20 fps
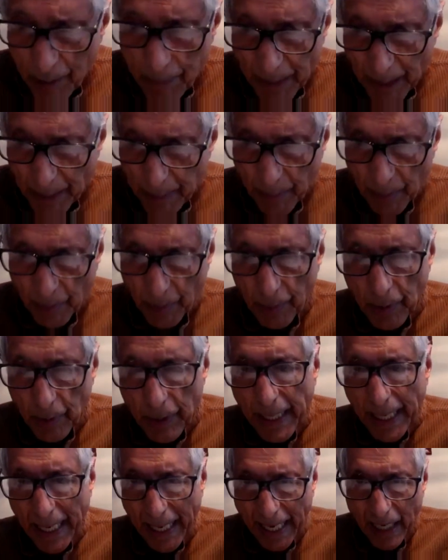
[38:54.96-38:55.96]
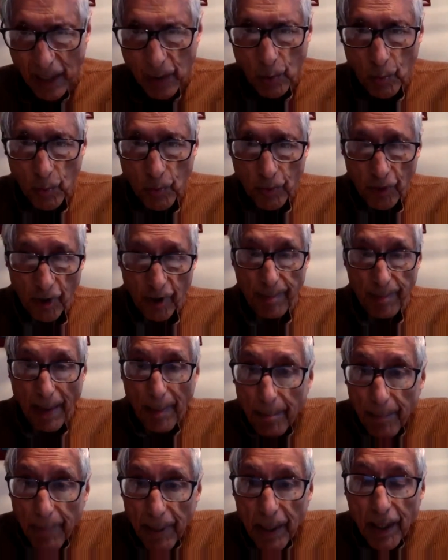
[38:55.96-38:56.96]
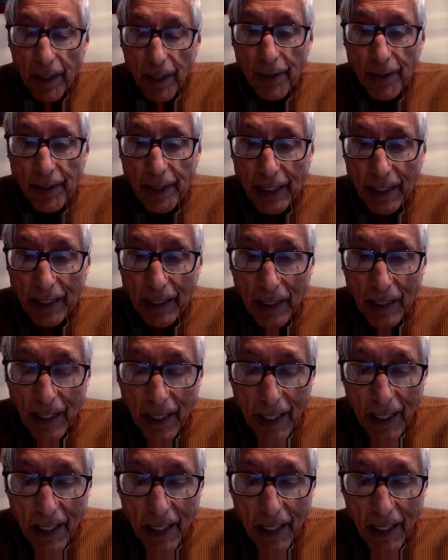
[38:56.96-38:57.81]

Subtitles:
people, who remember the